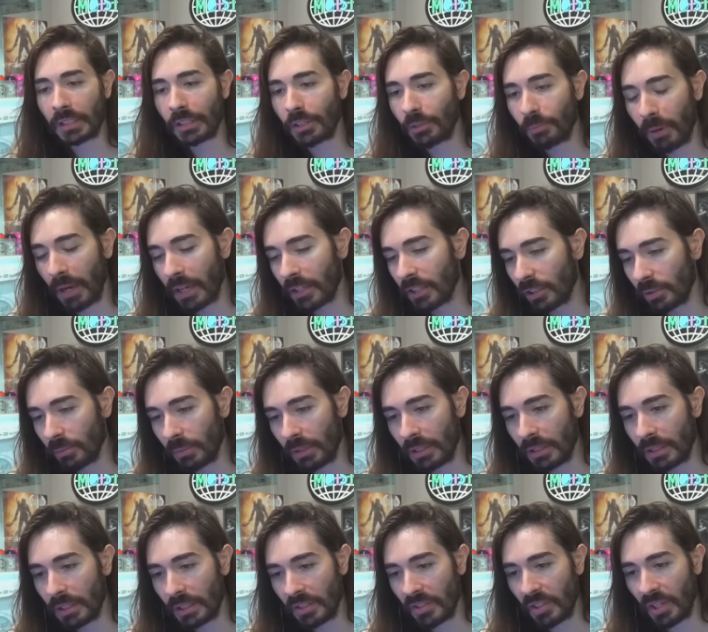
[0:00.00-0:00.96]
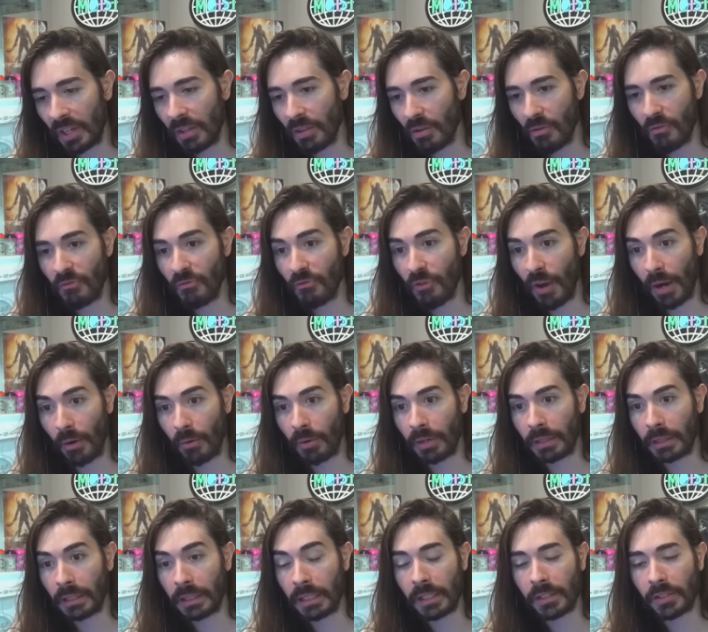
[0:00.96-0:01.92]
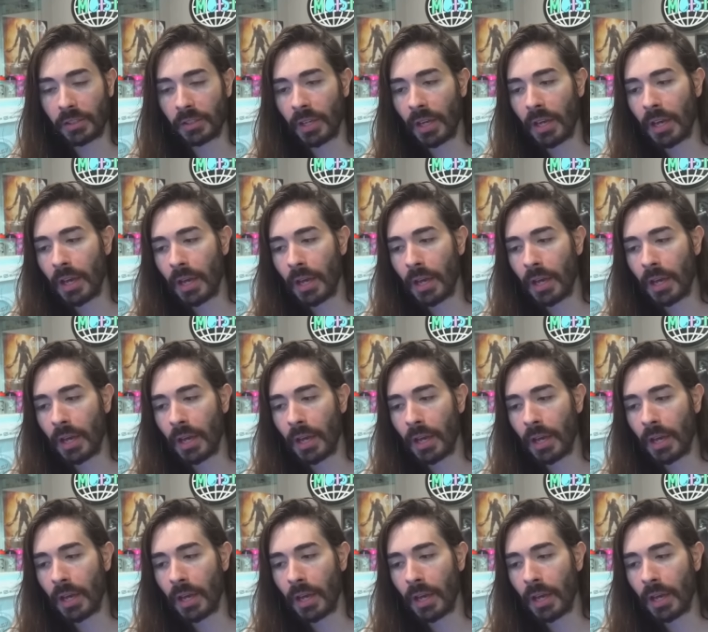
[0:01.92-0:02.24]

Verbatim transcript: specimen, to say the very least.